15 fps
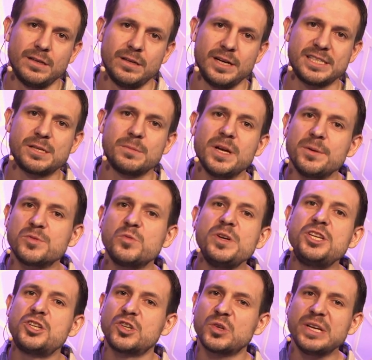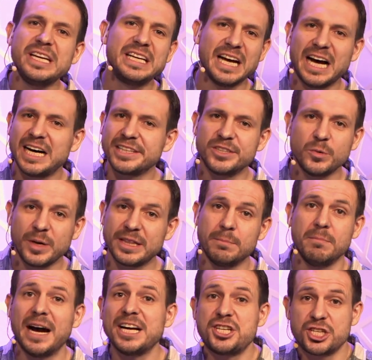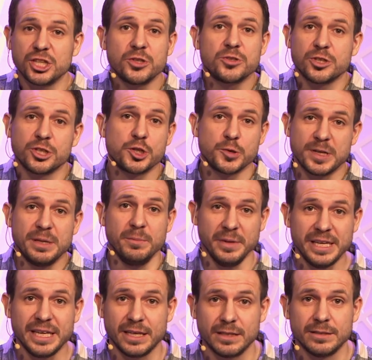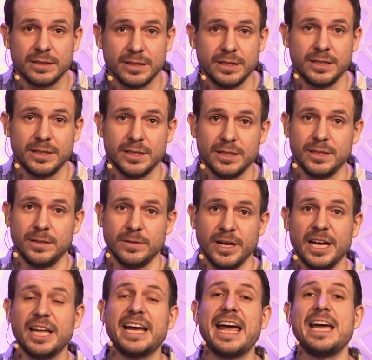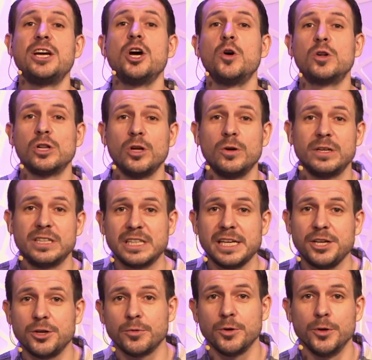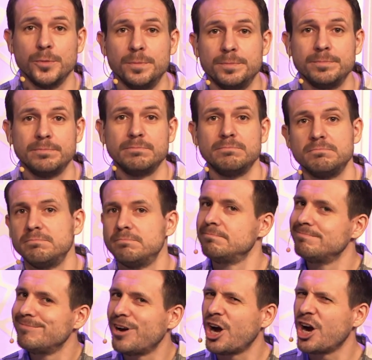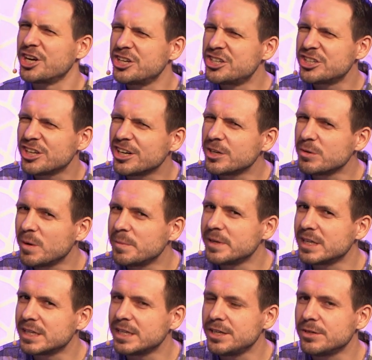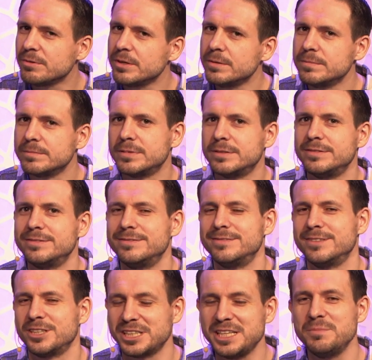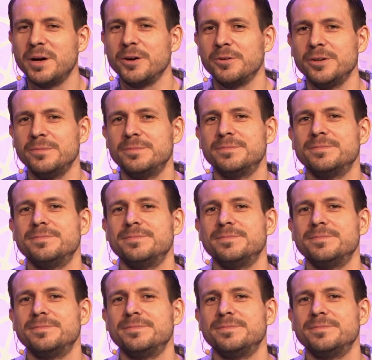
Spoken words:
Right? Sometimes we treat God the way that my children treat me. Right? Like, hey, go clean your room. Are you sure you want me to clean your room? Clean my room?